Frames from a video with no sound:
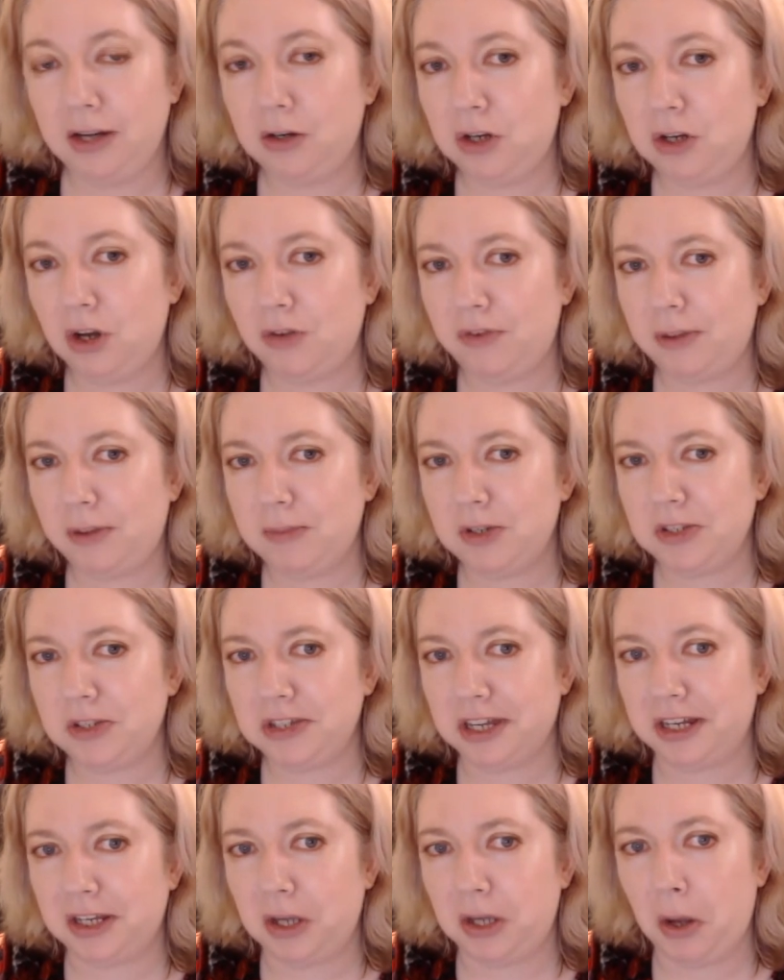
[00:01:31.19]
I don't know if I'm
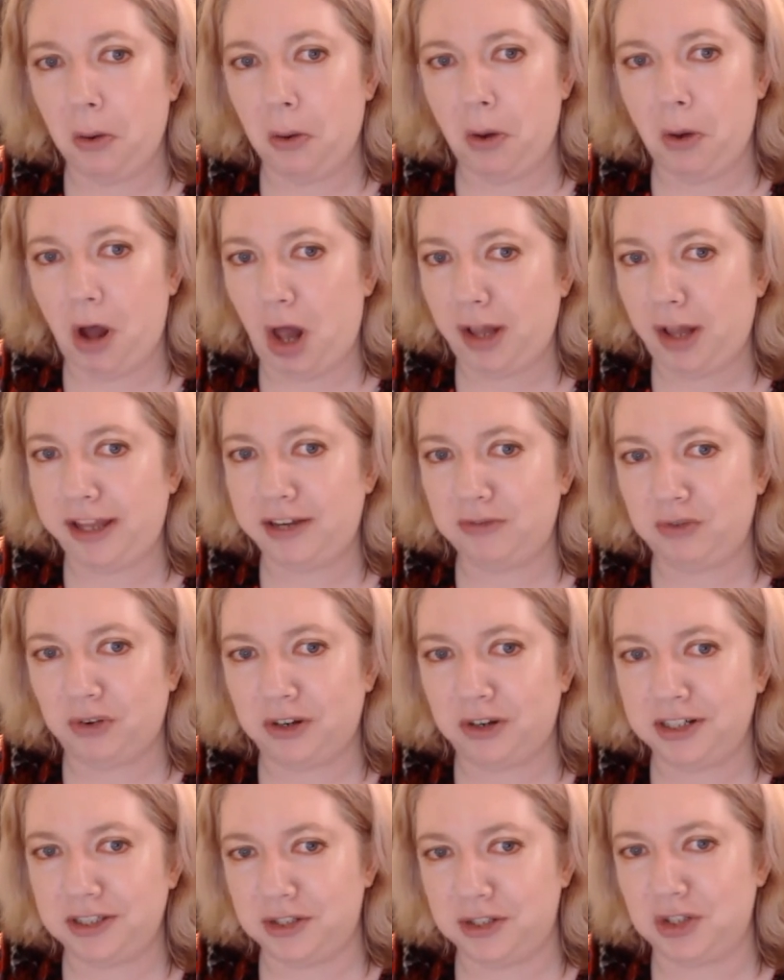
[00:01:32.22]
just going to go all in
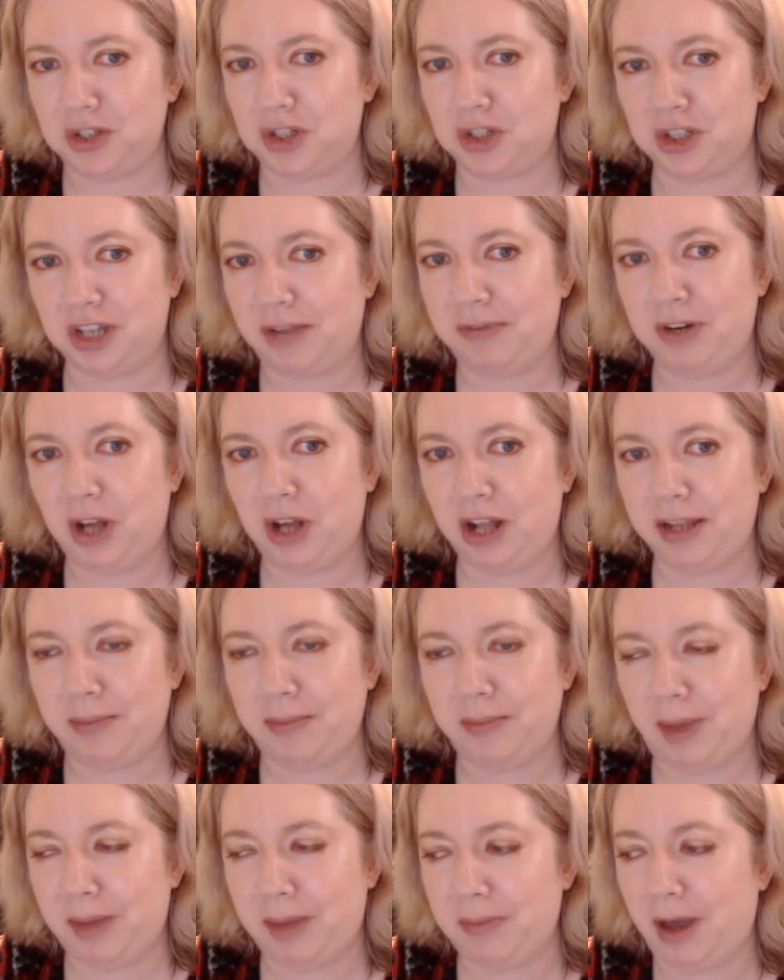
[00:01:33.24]
for it and just shove it all
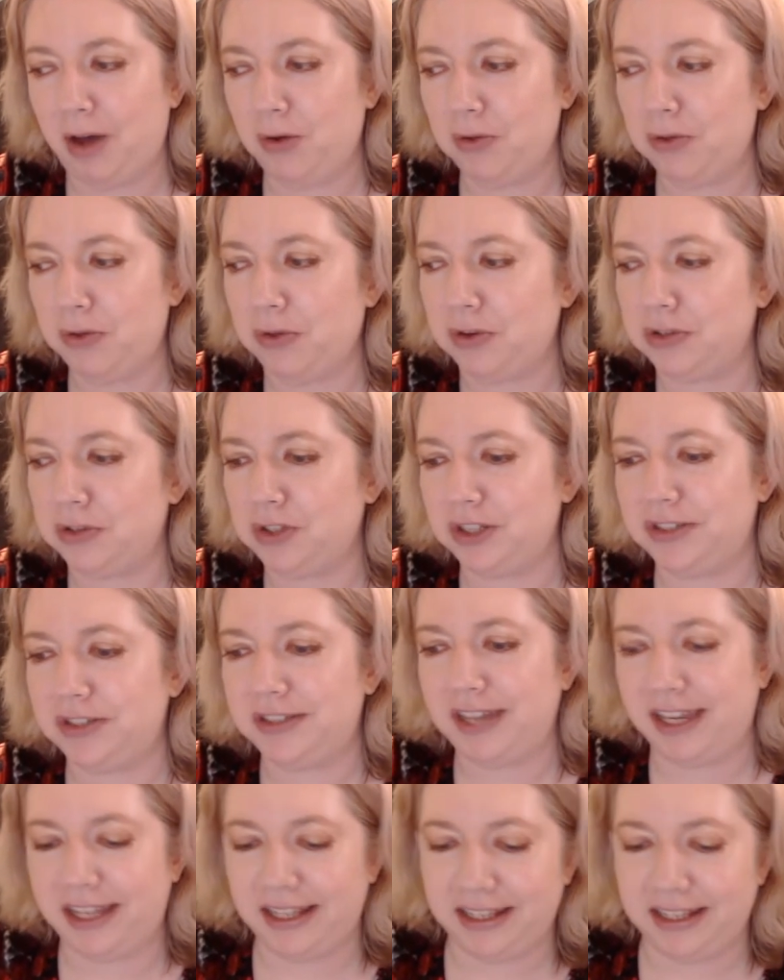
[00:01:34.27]
in my mouth or
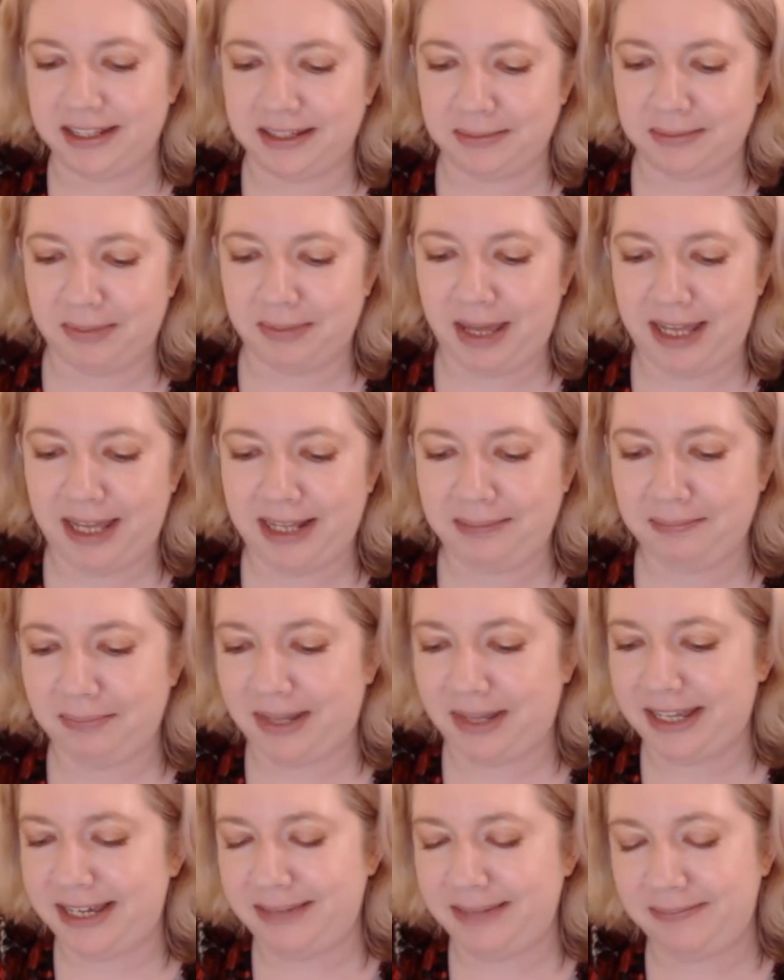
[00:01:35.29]
just take a little
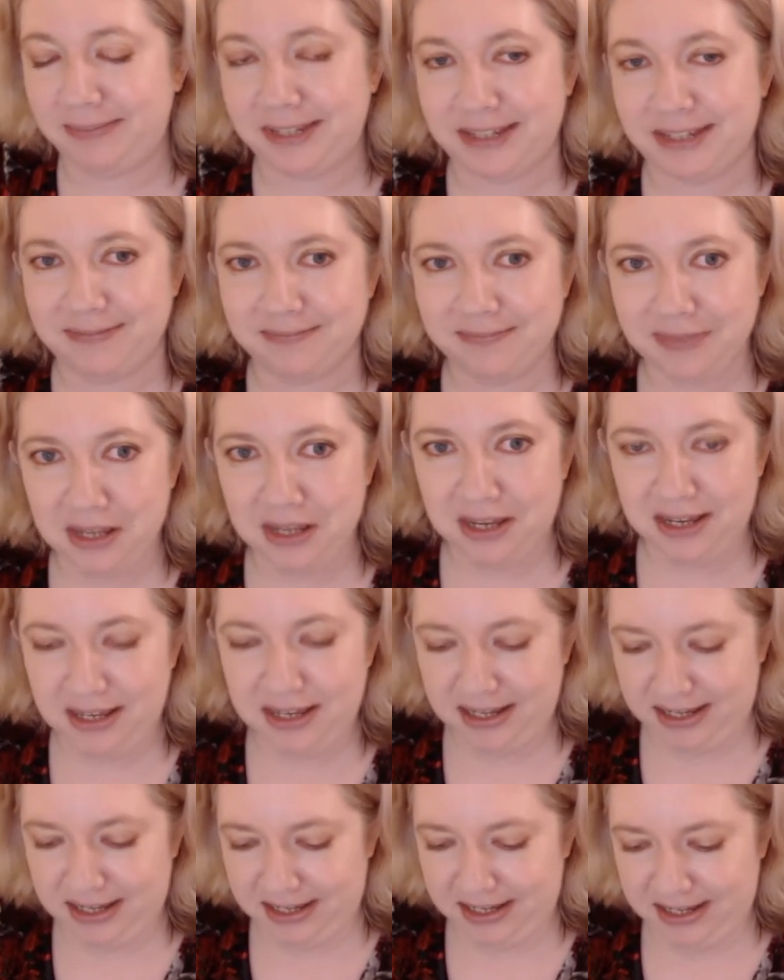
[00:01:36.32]
bite, but
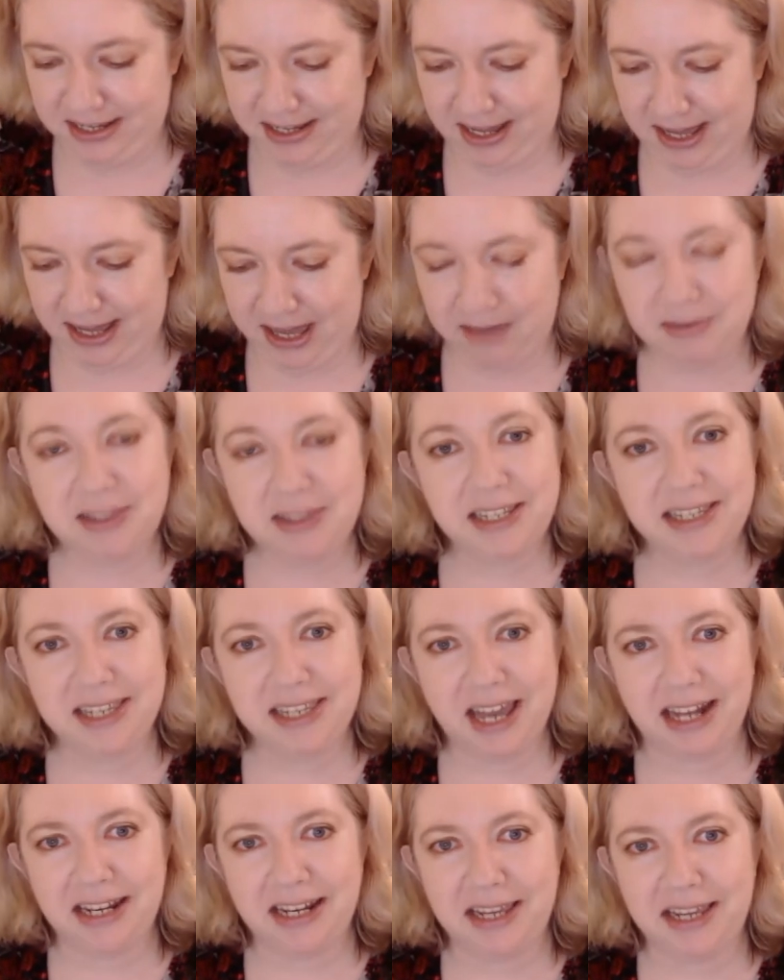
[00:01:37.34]
I haven't
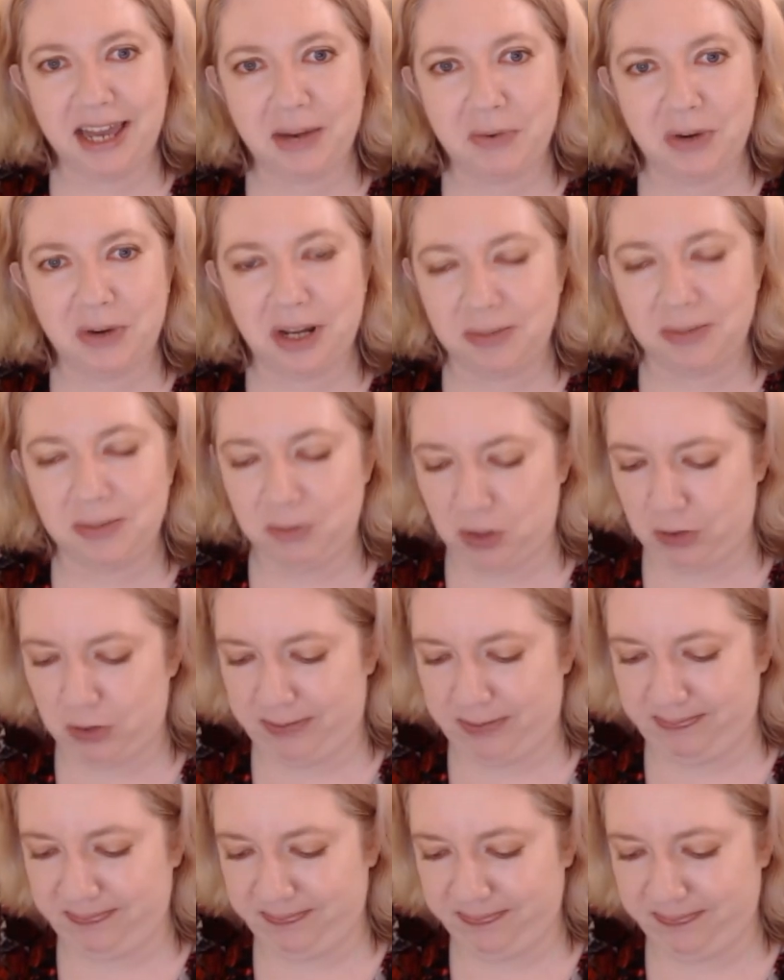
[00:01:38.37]
decided yet what I'm
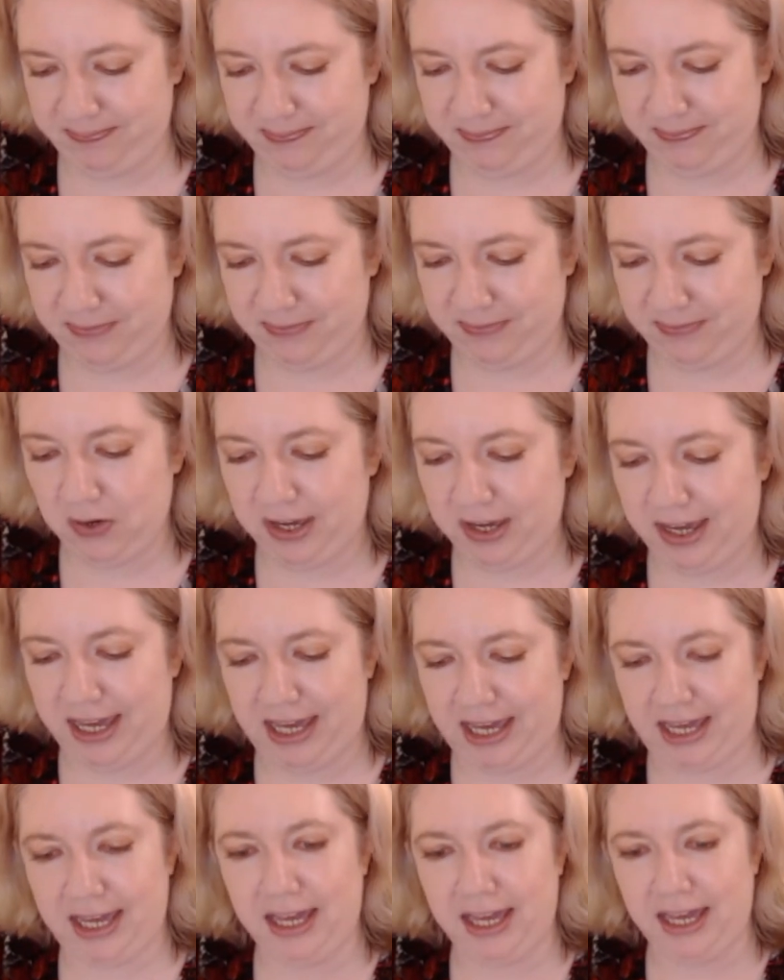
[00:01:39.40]
doing.
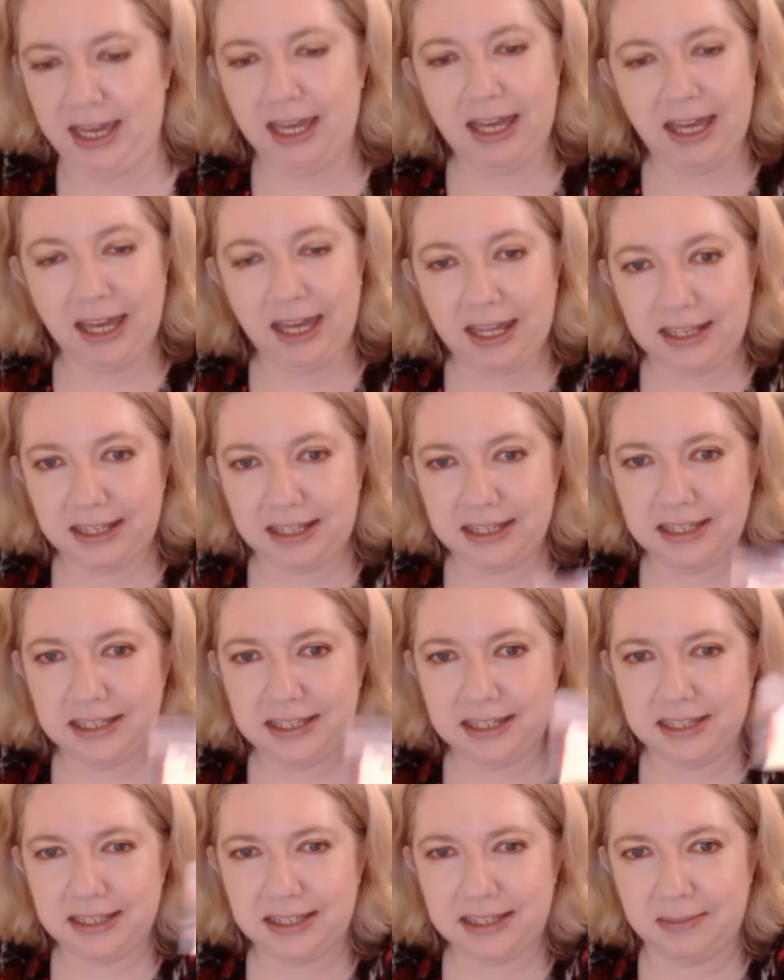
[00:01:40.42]
Okay, and
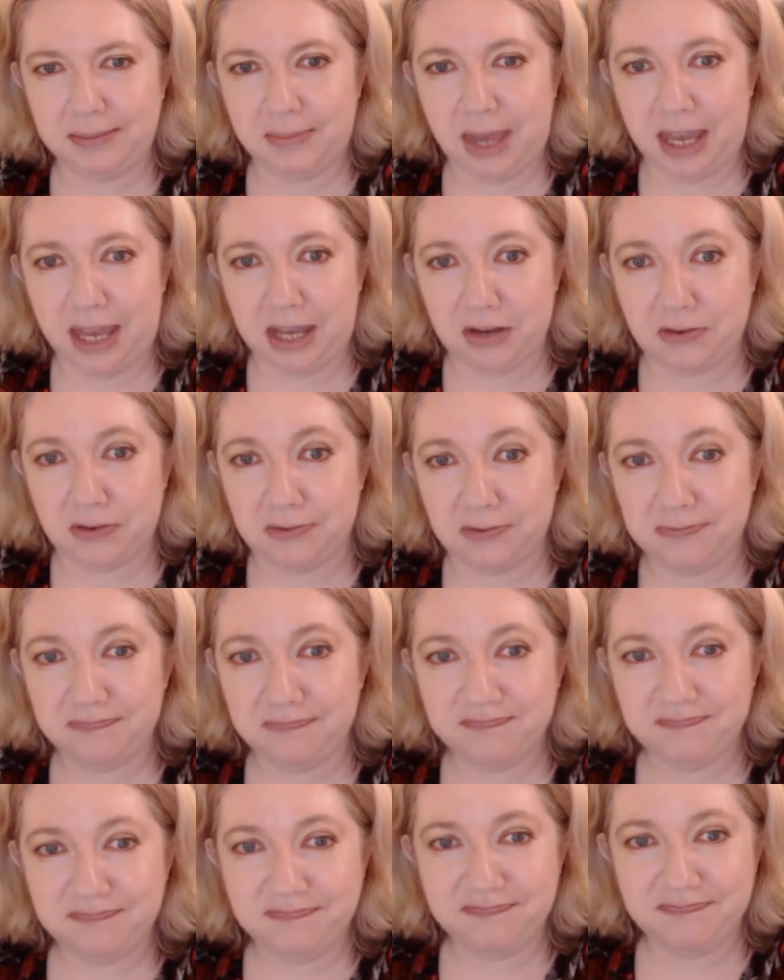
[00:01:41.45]
this is the mayo.